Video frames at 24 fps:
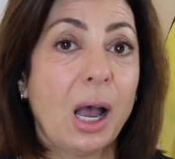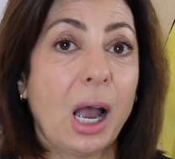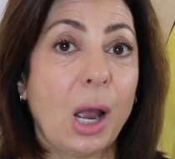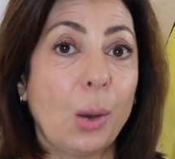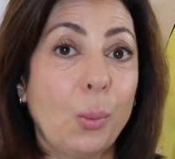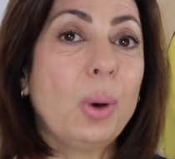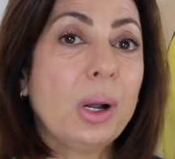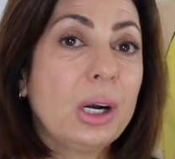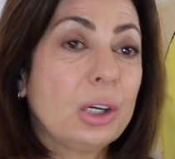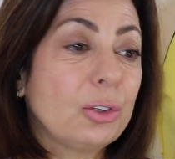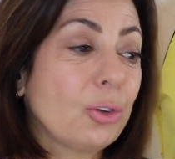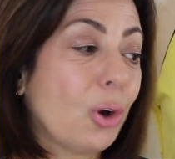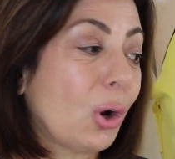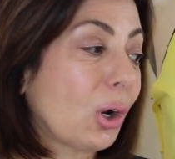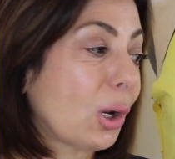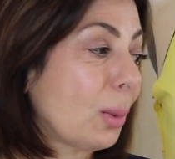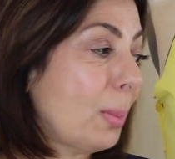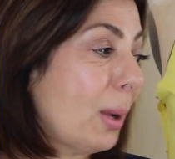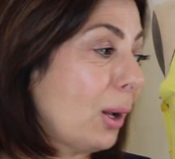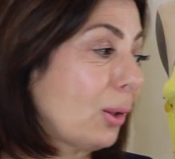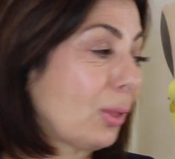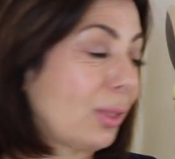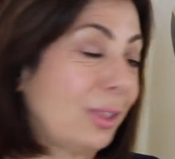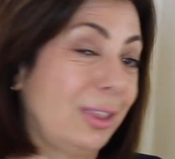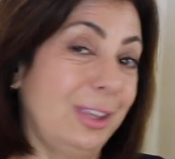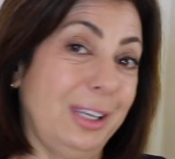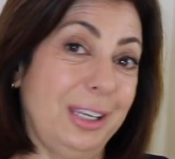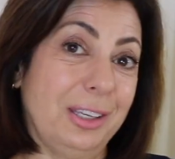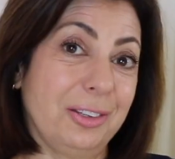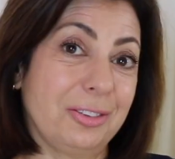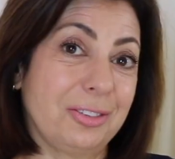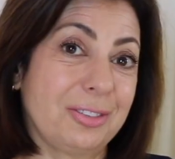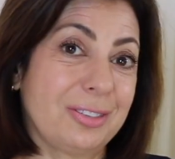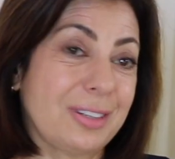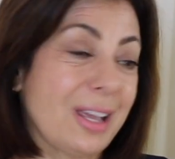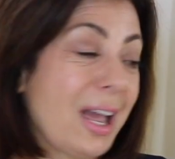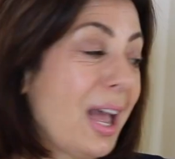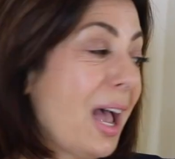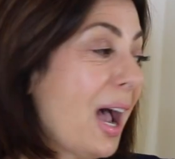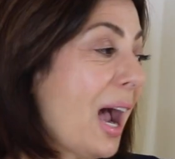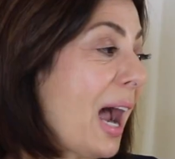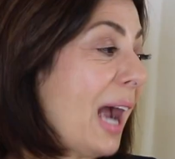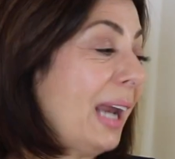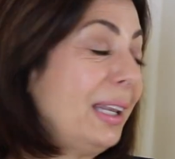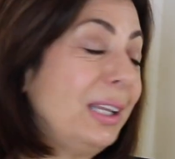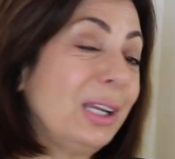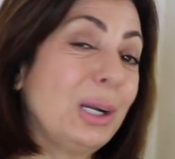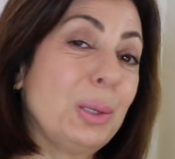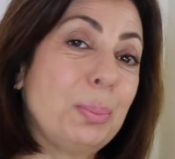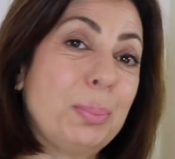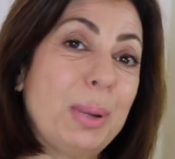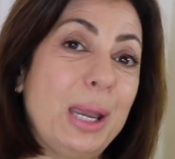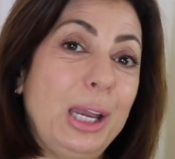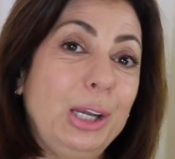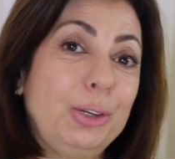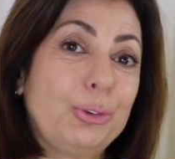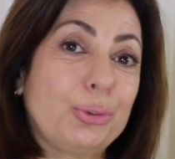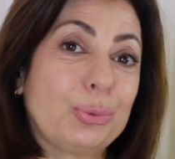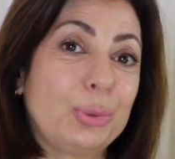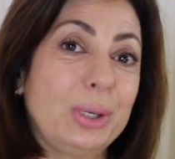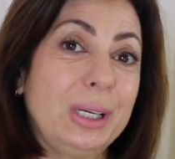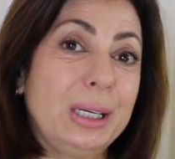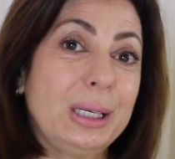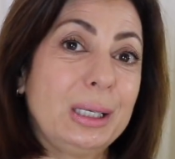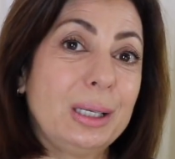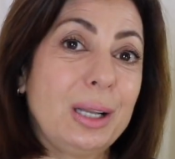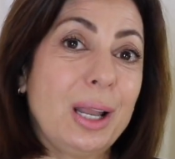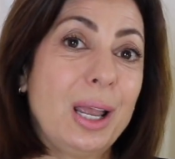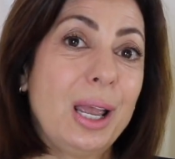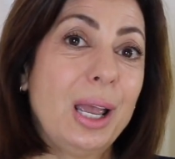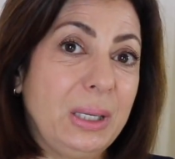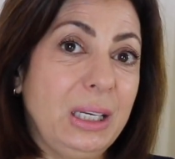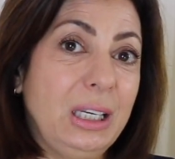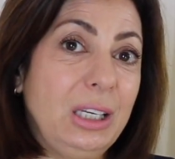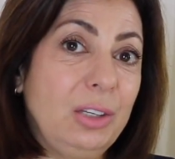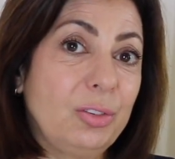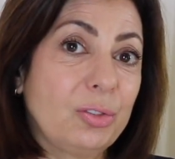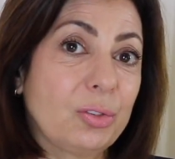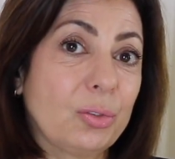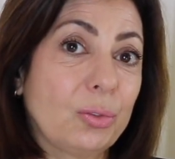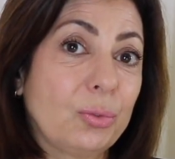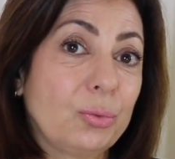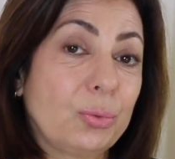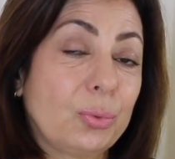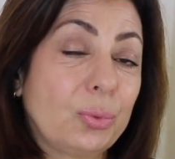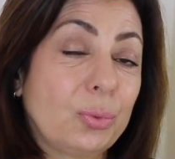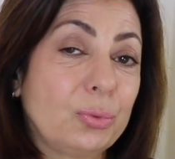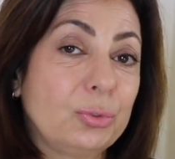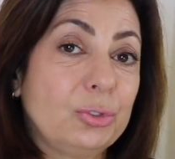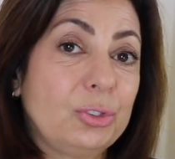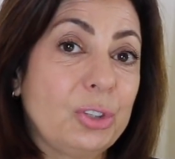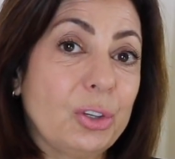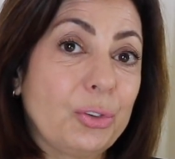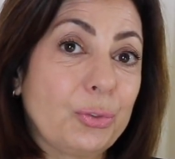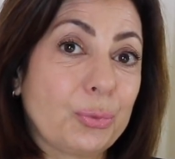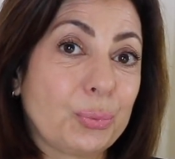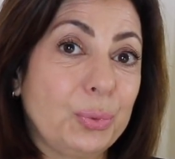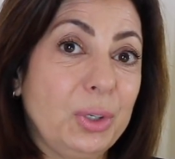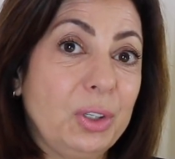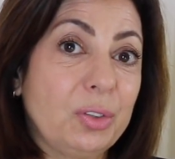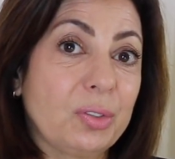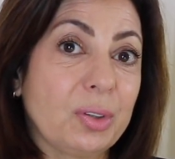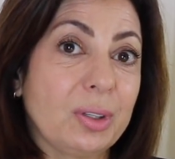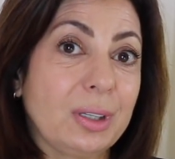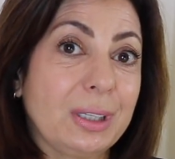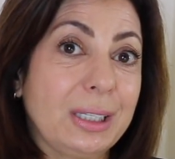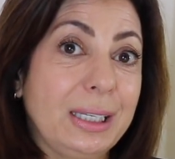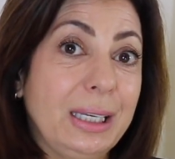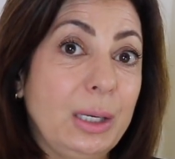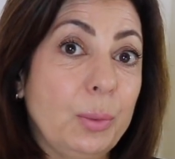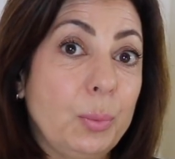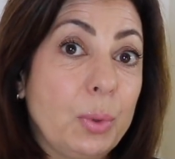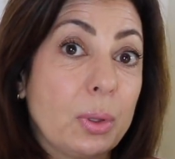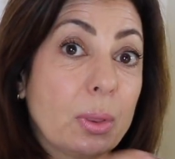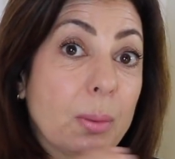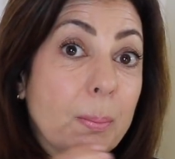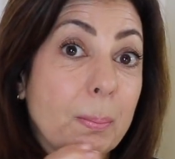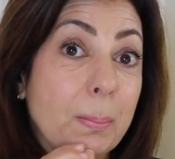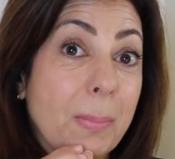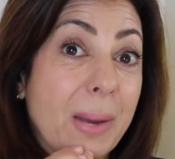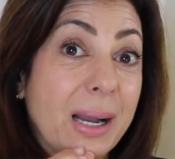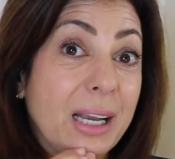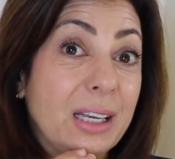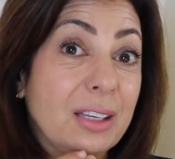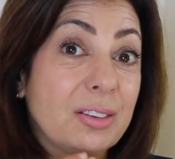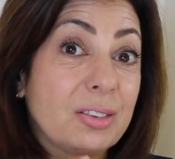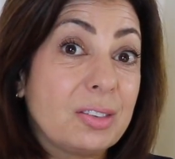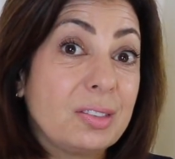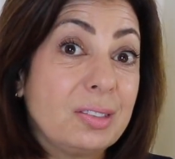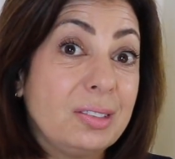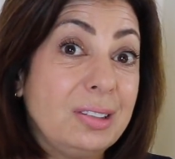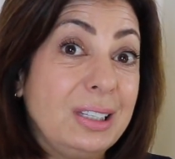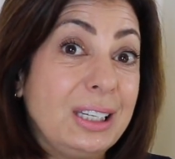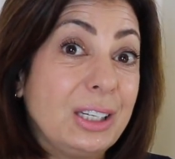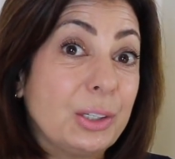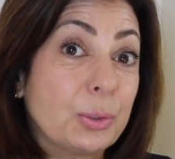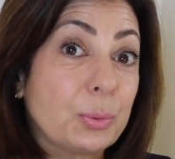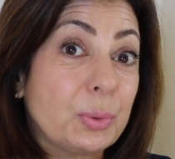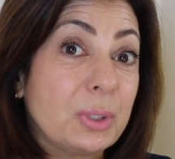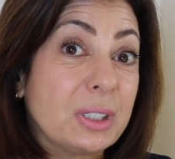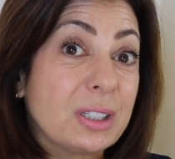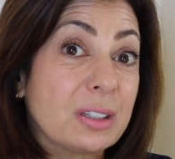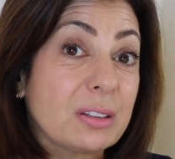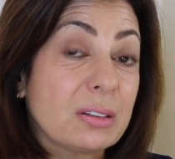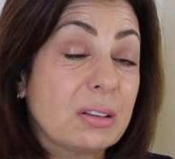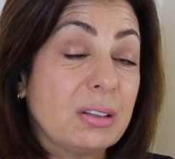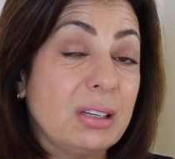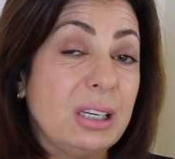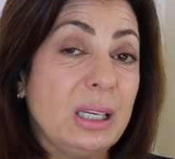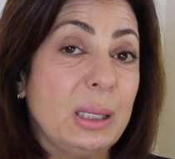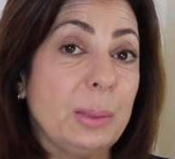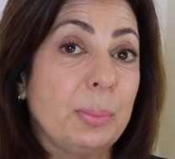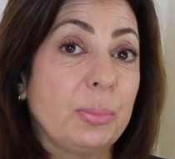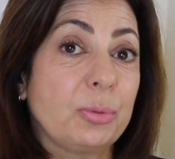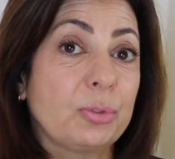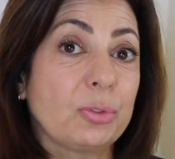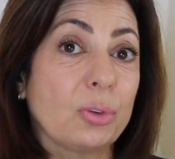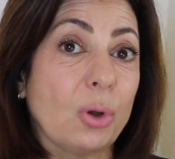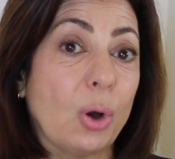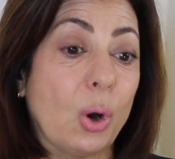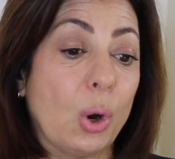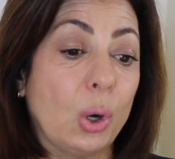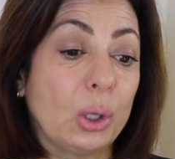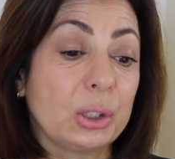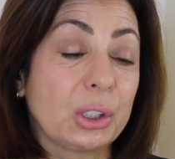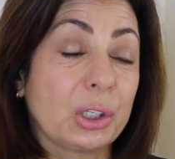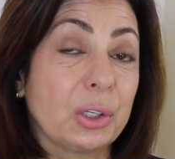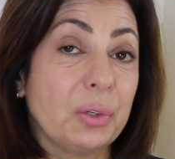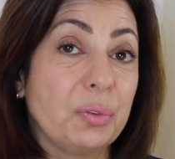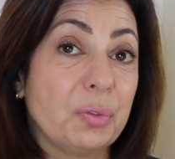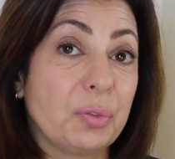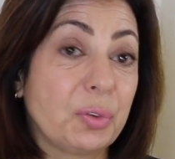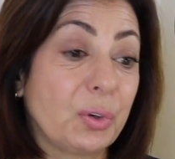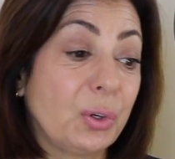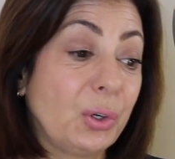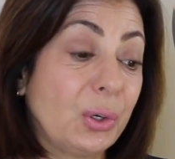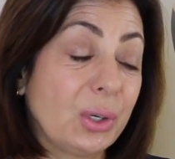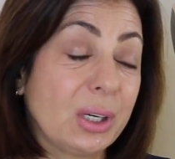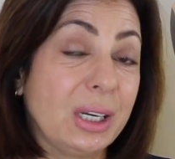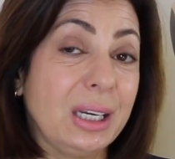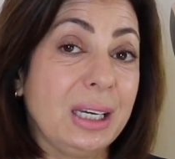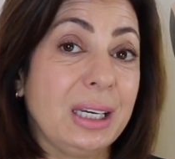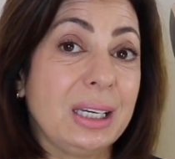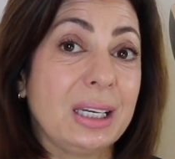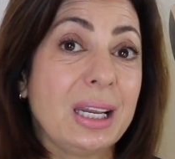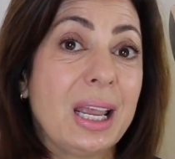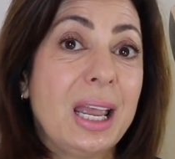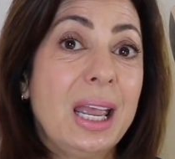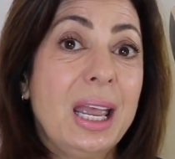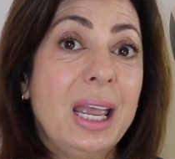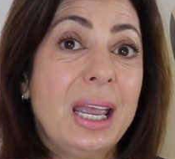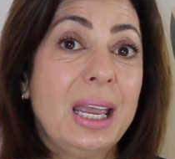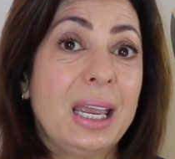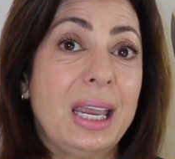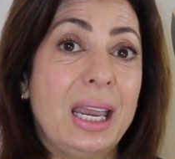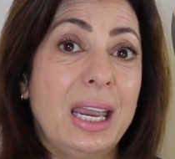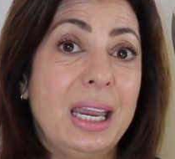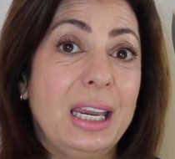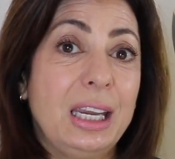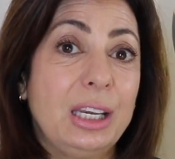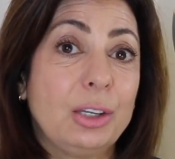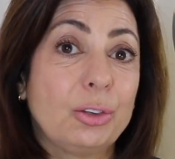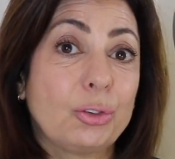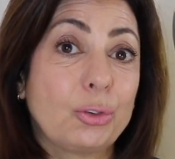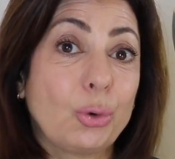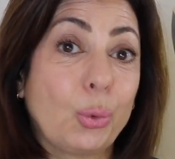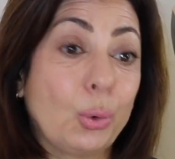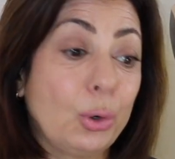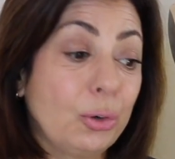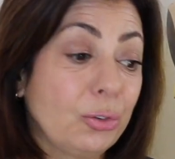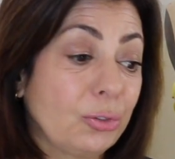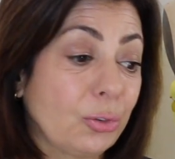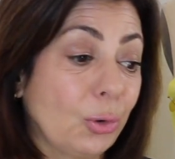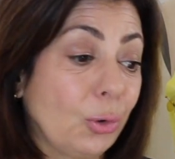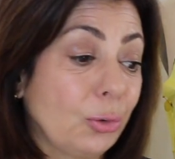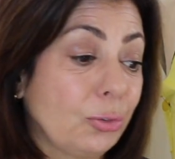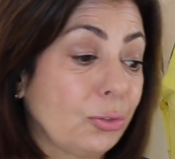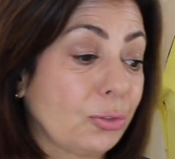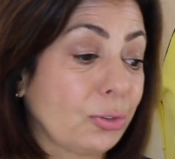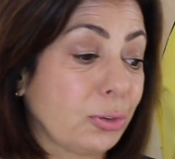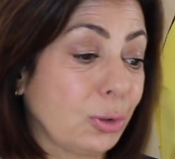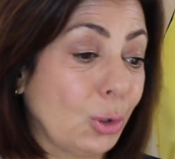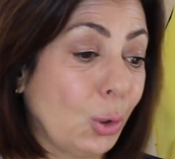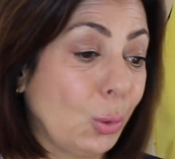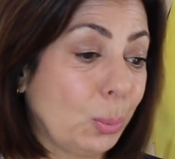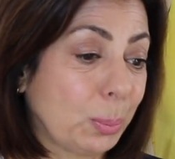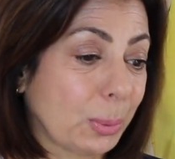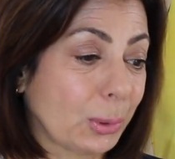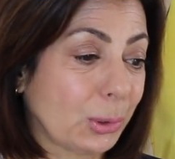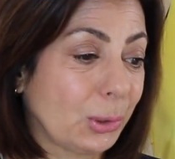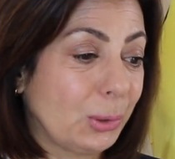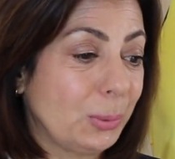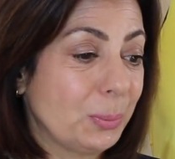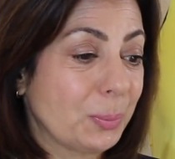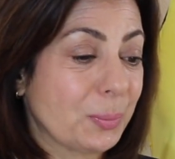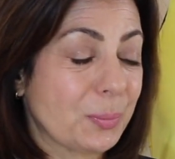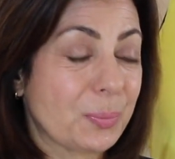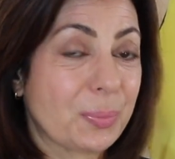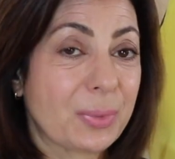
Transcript: I want to talk about this. I did a Patreon piece just recently with my secret tips on converting a torso sloper,